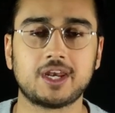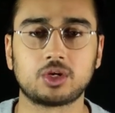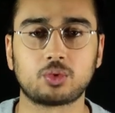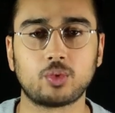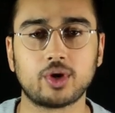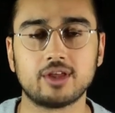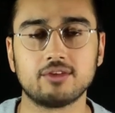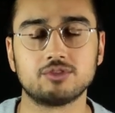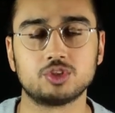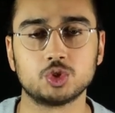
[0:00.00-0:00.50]
way
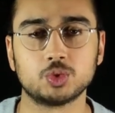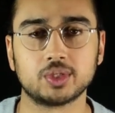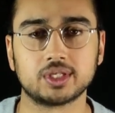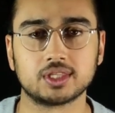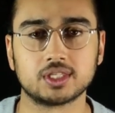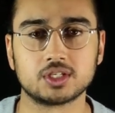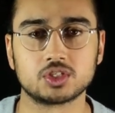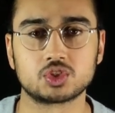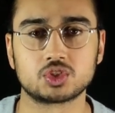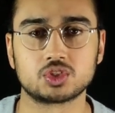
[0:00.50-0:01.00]
of doing
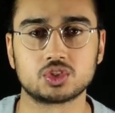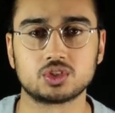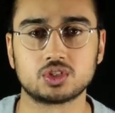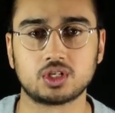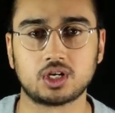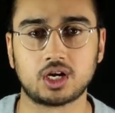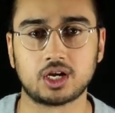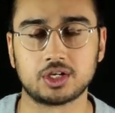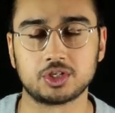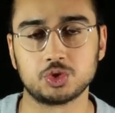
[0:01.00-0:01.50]
this
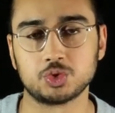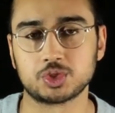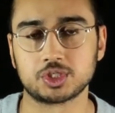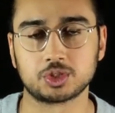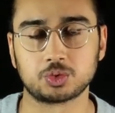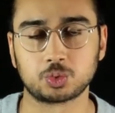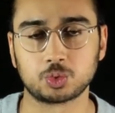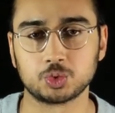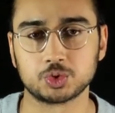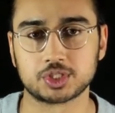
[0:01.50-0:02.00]
using the
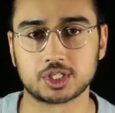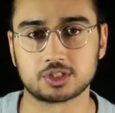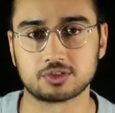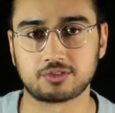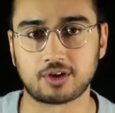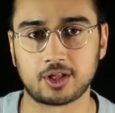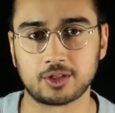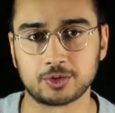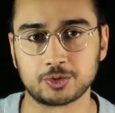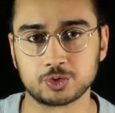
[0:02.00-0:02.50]
rules as
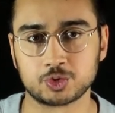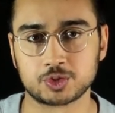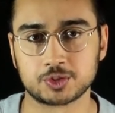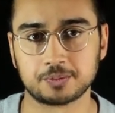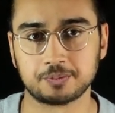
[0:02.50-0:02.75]
follows.